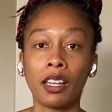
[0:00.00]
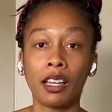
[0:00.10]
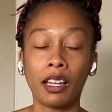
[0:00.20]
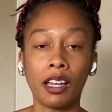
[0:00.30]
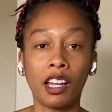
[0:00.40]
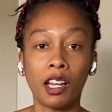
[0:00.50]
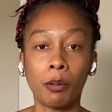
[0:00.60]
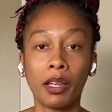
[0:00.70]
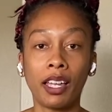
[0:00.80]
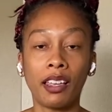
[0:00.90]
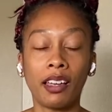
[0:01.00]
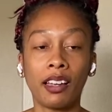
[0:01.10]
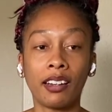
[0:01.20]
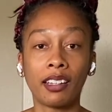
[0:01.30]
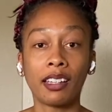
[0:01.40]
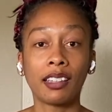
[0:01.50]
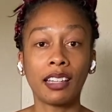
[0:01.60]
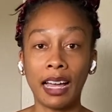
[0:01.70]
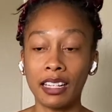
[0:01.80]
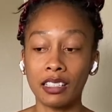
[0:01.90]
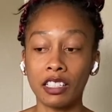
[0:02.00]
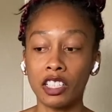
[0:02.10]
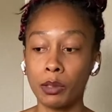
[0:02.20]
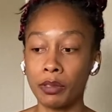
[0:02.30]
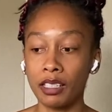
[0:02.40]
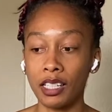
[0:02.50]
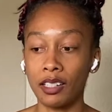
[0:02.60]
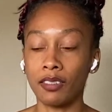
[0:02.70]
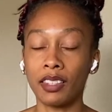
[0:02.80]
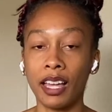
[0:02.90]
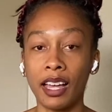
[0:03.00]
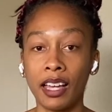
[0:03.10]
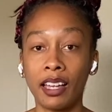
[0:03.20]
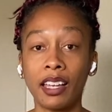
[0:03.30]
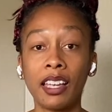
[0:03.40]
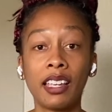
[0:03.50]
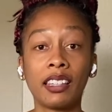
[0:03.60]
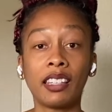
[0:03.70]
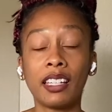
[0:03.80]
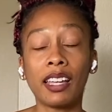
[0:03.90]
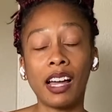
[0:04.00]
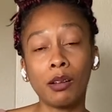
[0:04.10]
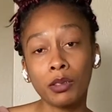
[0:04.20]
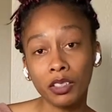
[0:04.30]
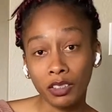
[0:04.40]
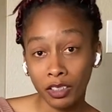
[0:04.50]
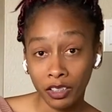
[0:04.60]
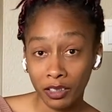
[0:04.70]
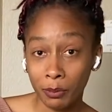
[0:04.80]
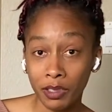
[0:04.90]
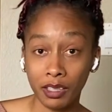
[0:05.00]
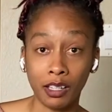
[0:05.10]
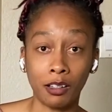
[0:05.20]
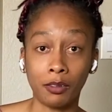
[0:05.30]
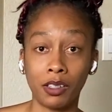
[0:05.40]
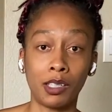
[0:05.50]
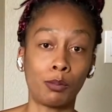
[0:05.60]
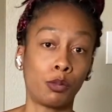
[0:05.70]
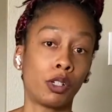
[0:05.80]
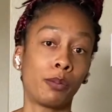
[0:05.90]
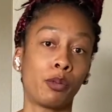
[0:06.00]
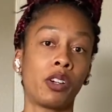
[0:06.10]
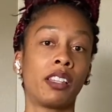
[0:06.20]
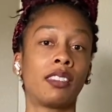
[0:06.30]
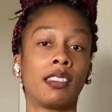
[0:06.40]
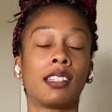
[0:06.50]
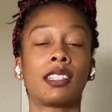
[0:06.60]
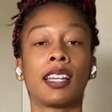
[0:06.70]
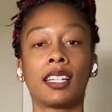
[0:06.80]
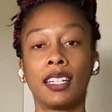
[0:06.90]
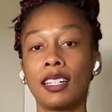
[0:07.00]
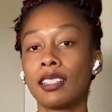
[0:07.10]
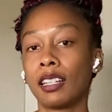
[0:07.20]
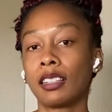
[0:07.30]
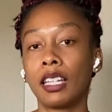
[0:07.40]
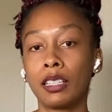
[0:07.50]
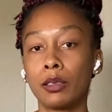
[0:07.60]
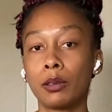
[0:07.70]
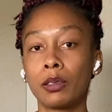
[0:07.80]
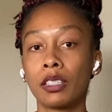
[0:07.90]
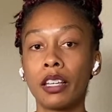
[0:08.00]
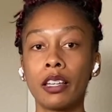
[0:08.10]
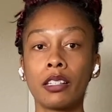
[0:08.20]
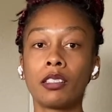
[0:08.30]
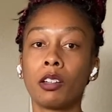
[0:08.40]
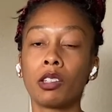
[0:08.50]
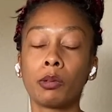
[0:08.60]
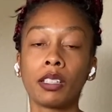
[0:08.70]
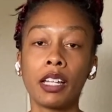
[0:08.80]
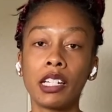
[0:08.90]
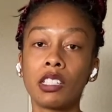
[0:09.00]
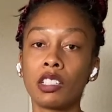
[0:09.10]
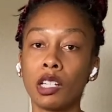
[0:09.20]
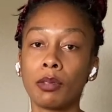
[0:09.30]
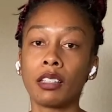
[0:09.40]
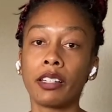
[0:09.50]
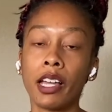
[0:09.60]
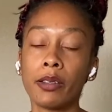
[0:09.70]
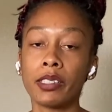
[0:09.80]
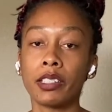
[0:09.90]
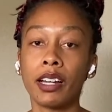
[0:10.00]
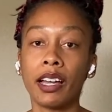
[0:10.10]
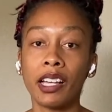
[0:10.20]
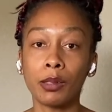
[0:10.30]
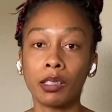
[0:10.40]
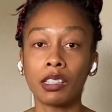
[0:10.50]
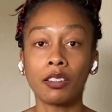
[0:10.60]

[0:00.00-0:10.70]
And lastly, she believed that the counselor themselves is more important than the techniques that they use. So the relationship that the counselor has with the